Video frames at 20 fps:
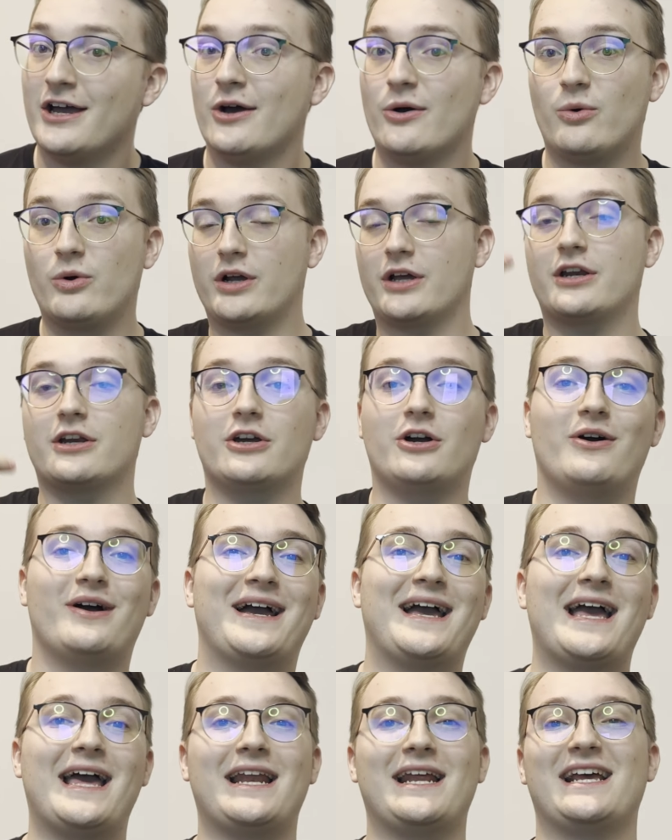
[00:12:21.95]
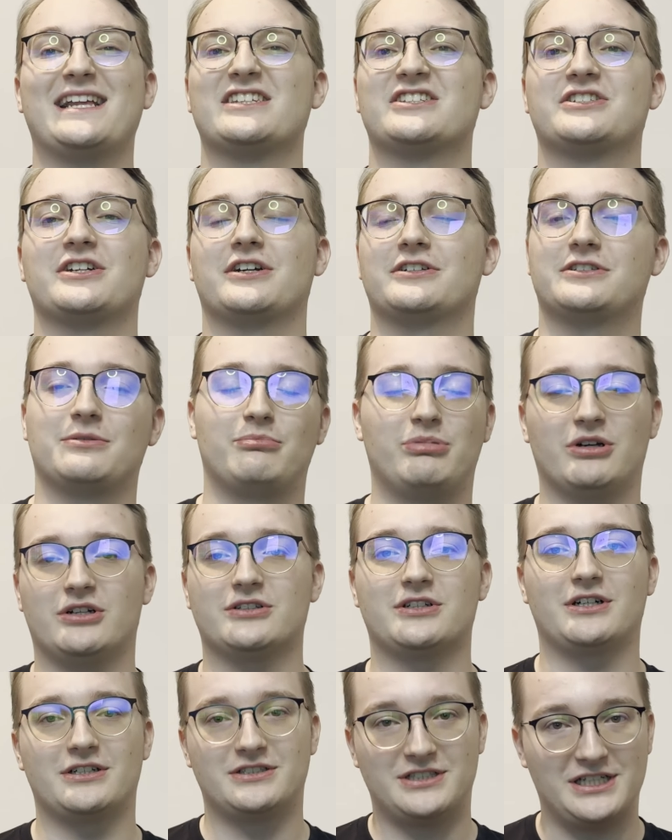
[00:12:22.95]
We're going to go ahead and start to build
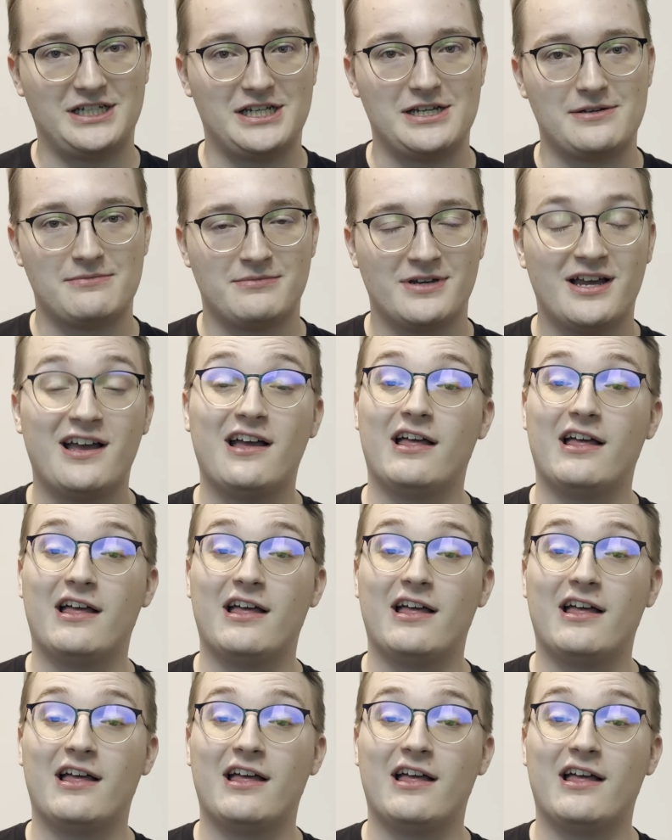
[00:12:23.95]
our team.